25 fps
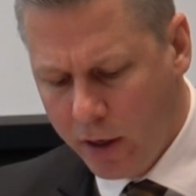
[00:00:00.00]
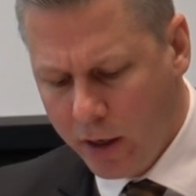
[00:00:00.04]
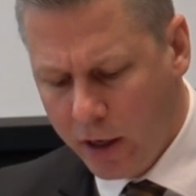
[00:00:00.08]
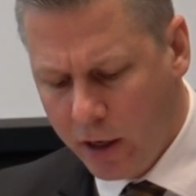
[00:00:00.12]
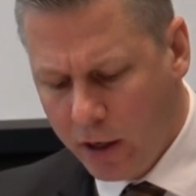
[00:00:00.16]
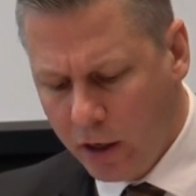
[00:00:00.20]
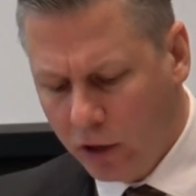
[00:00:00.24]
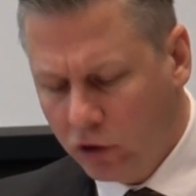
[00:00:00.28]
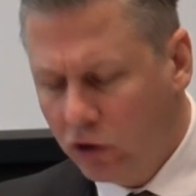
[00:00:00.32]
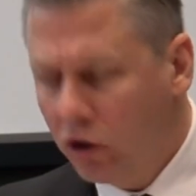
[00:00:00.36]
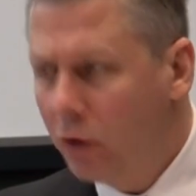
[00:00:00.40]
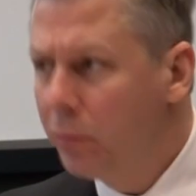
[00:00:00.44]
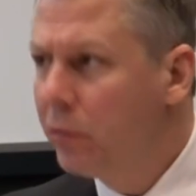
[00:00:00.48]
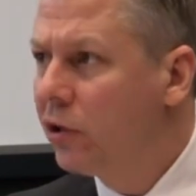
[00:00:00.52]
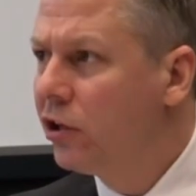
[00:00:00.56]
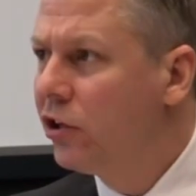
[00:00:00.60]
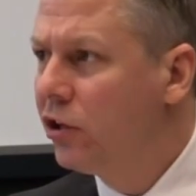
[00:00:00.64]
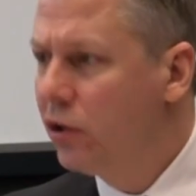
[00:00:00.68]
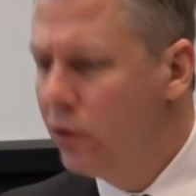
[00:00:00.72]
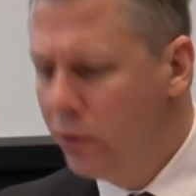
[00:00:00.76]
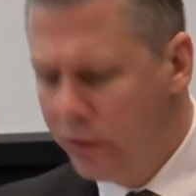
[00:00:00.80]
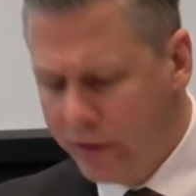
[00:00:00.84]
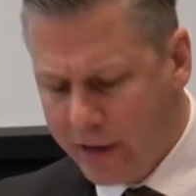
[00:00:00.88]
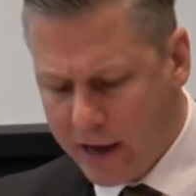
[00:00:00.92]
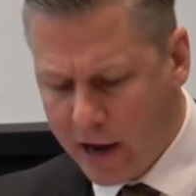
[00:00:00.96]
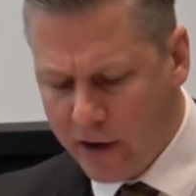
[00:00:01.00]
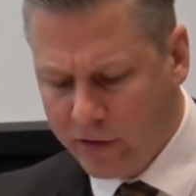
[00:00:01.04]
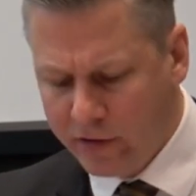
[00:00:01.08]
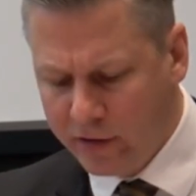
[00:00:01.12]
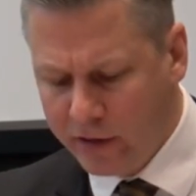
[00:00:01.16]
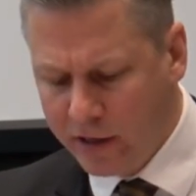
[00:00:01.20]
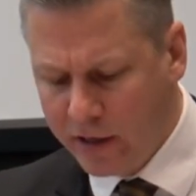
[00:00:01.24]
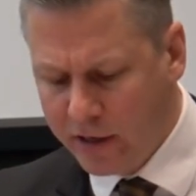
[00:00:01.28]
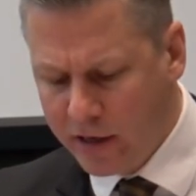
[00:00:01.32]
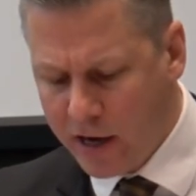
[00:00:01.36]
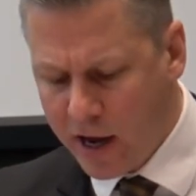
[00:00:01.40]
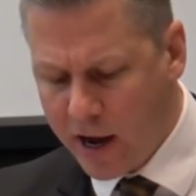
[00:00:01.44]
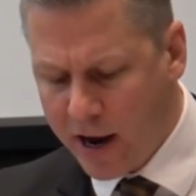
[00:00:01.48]
In October
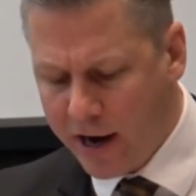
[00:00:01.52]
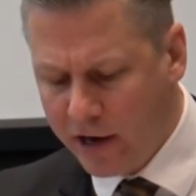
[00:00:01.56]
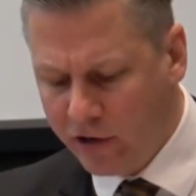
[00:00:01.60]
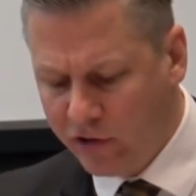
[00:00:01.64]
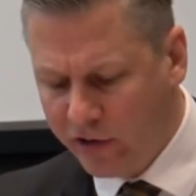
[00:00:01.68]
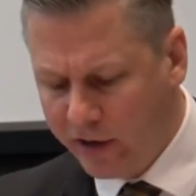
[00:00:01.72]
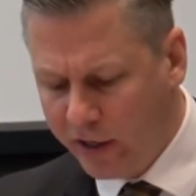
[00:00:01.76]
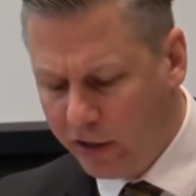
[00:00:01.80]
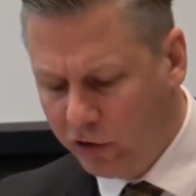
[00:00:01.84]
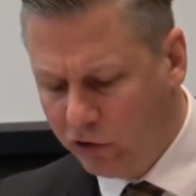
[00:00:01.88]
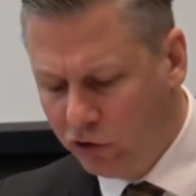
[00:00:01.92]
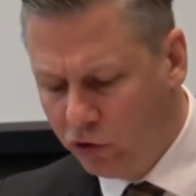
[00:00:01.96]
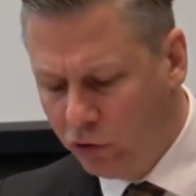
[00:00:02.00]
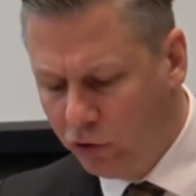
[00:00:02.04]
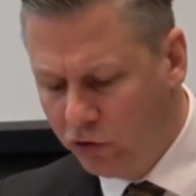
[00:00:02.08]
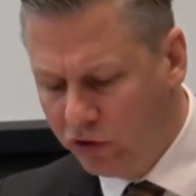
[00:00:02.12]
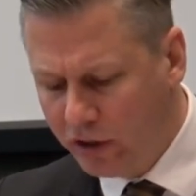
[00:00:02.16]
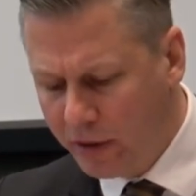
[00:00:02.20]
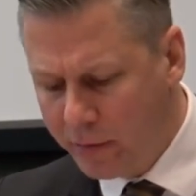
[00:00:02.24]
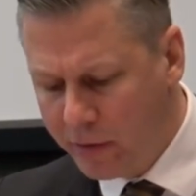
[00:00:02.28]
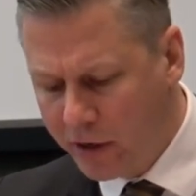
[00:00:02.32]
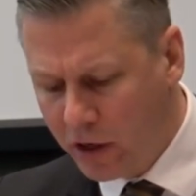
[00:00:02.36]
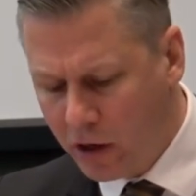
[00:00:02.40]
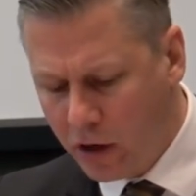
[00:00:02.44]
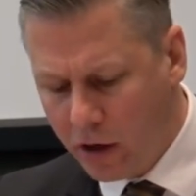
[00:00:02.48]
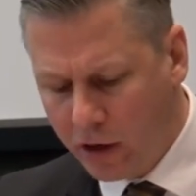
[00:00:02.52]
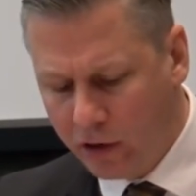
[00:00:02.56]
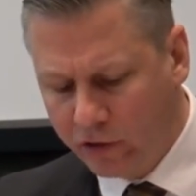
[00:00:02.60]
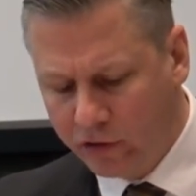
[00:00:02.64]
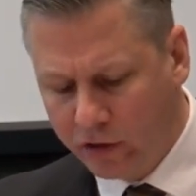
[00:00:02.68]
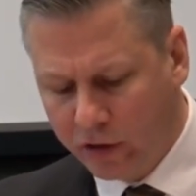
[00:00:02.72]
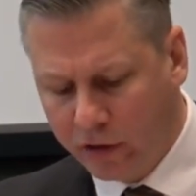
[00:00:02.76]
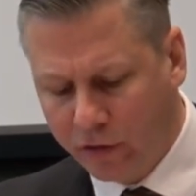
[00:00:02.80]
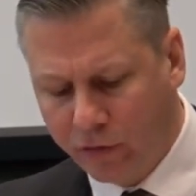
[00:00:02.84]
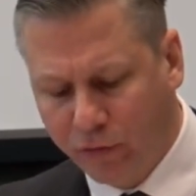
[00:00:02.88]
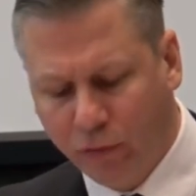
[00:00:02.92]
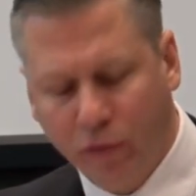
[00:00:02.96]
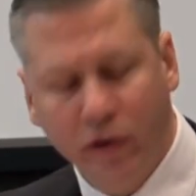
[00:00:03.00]
2009, she held two seminars
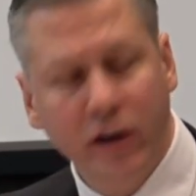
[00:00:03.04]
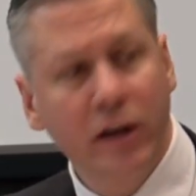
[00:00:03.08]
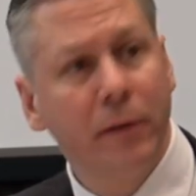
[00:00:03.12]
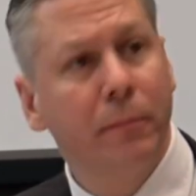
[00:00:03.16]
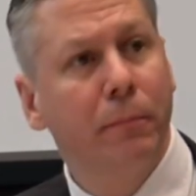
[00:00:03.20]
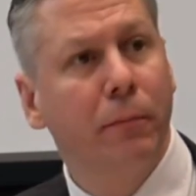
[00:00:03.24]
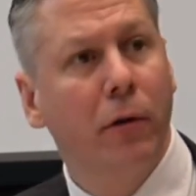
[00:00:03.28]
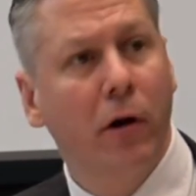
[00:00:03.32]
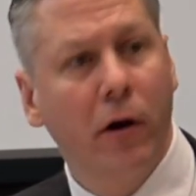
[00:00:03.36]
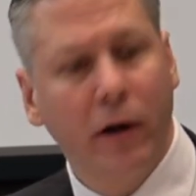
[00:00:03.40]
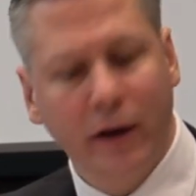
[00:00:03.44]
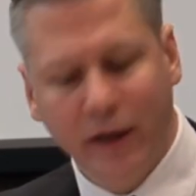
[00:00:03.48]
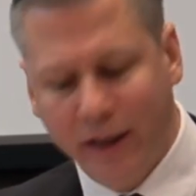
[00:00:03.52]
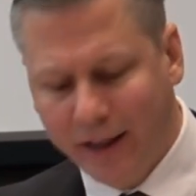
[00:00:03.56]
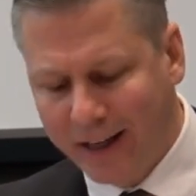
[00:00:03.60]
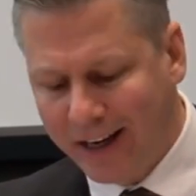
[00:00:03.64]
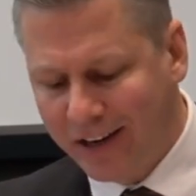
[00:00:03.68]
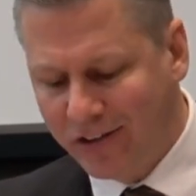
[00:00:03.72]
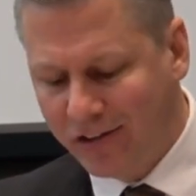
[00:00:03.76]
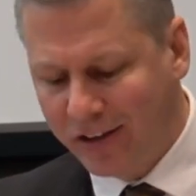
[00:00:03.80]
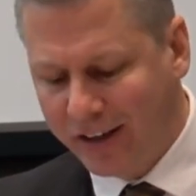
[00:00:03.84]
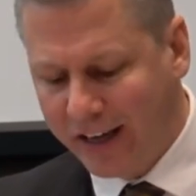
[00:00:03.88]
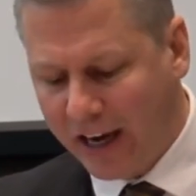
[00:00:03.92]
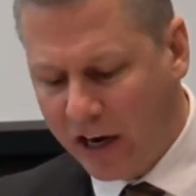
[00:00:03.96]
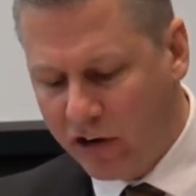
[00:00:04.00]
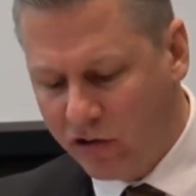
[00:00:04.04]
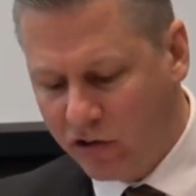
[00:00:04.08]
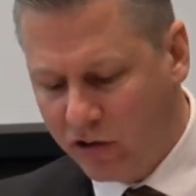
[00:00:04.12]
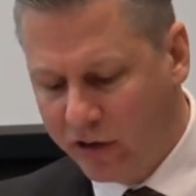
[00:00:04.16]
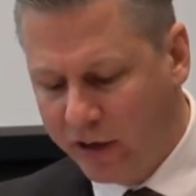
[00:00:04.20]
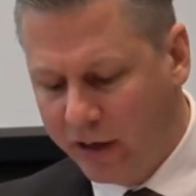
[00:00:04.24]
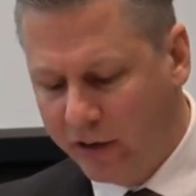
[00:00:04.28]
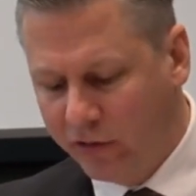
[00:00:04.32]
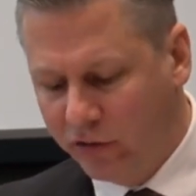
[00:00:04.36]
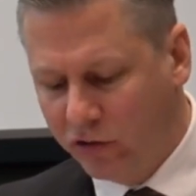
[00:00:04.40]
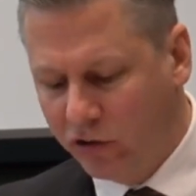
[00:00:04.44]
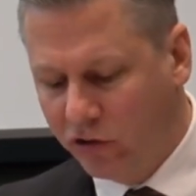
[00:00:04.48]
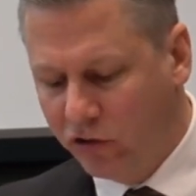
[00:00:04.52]
at the Freedom Party Education
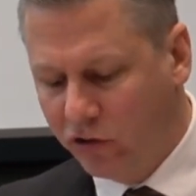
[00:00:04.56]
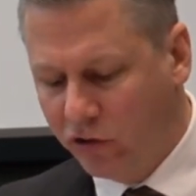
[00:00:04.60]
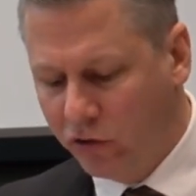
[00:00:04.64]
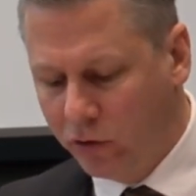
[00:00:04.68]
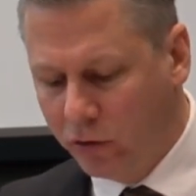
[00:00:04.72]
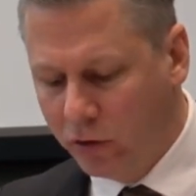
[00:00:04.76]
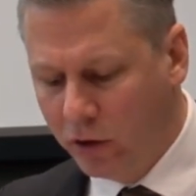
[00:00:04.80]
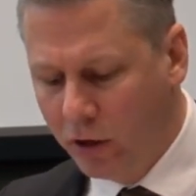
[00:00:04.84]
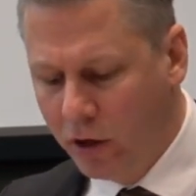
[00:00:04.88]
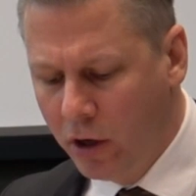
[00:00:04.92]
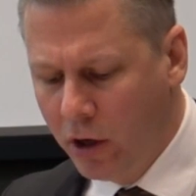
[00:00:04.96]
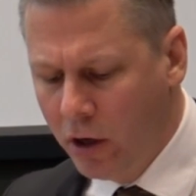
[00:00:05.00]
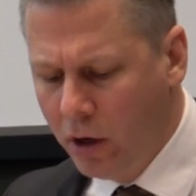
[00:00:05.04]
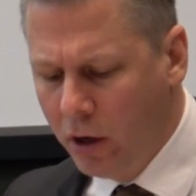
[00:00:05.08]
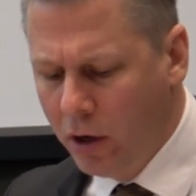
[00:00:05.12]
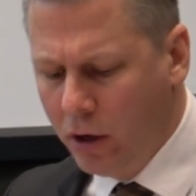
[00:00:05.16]
Institute.